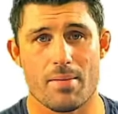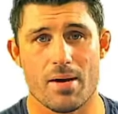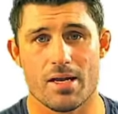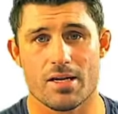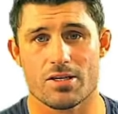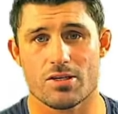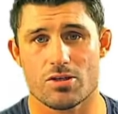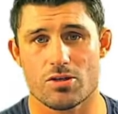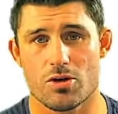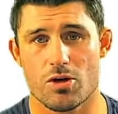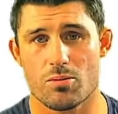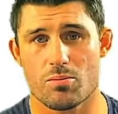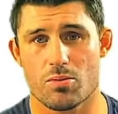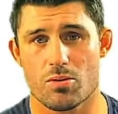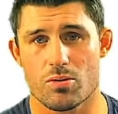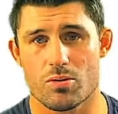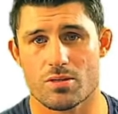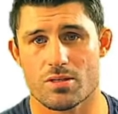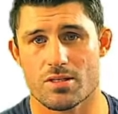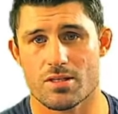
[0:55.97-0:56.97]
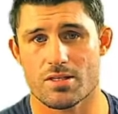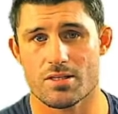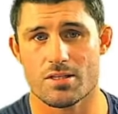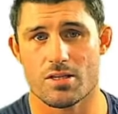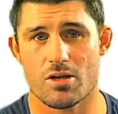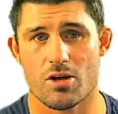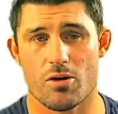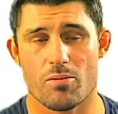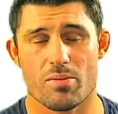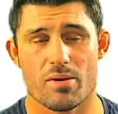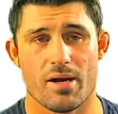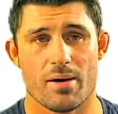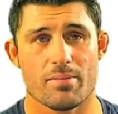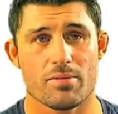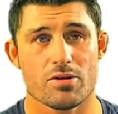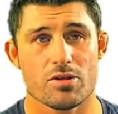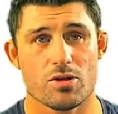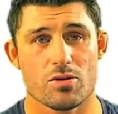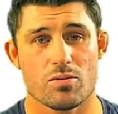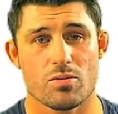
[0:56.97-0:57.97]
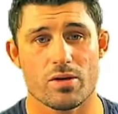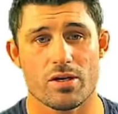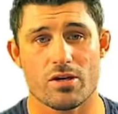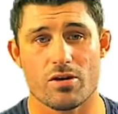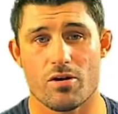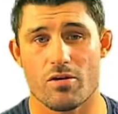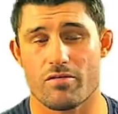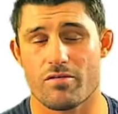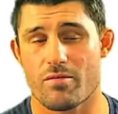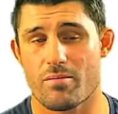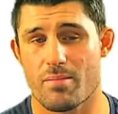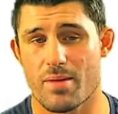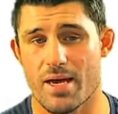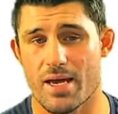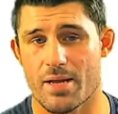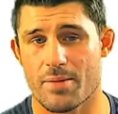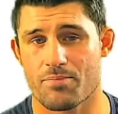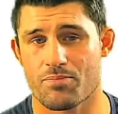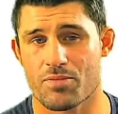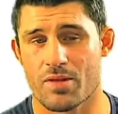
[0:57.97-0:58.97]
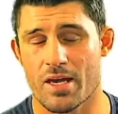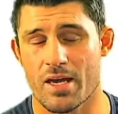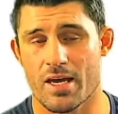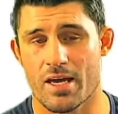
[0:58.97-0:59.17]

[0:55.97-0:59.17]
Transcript: managed notebook. So this is going to open up a new window for me.